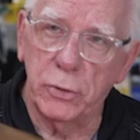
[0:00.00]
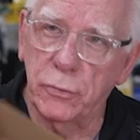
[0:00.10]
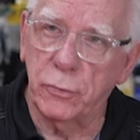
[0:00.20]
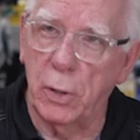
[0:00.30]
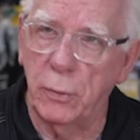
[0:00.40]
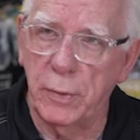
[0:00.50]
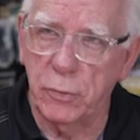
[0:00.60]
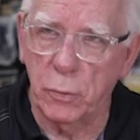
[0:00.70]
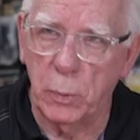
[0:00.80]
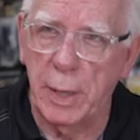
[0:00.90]
just throw
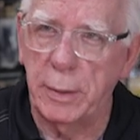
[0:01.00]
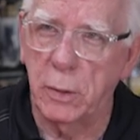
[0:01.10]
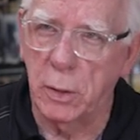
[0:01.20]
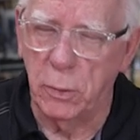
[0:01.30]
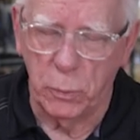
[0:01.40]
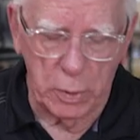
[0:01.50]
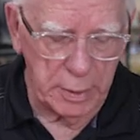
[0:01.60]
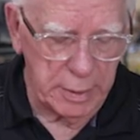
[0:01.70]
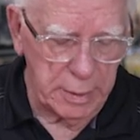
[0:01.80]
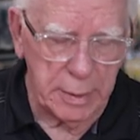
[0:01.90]
this away. You're going to
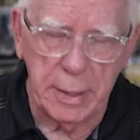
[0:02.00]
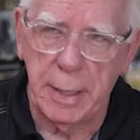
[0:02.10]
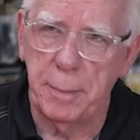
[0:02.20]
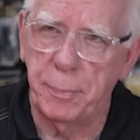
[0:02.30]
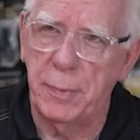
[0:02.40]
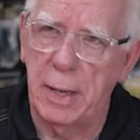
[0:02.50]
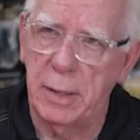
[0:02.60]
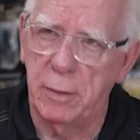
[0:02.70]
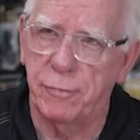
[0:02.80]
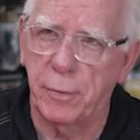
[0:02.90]
want to keep the
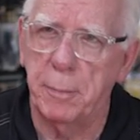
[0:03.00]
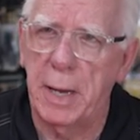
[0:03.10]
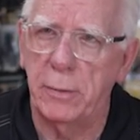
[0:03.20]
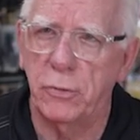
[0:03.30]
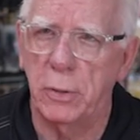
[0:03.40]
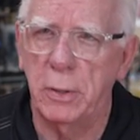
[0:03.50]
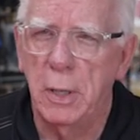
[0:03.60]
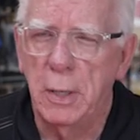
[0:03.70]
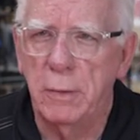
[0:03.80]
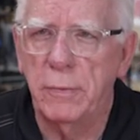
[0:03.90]
information
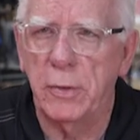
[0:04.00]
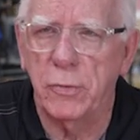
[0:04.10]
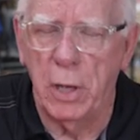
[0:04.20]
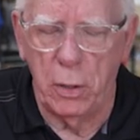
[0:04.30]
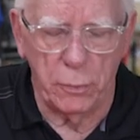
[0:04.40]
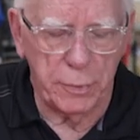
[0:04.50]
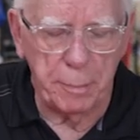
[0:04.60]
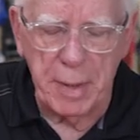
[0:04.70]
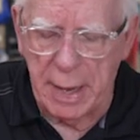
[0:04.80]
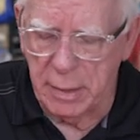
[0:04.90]
that's on
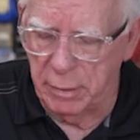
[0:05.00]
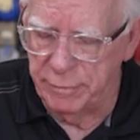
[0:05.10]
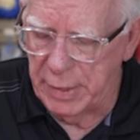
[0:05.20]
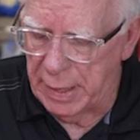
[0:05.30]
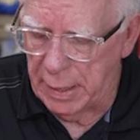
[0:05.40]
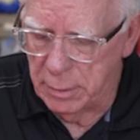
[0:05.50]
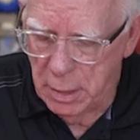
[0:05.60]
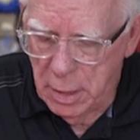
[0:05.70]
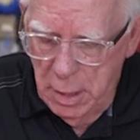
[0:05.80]
the back of that.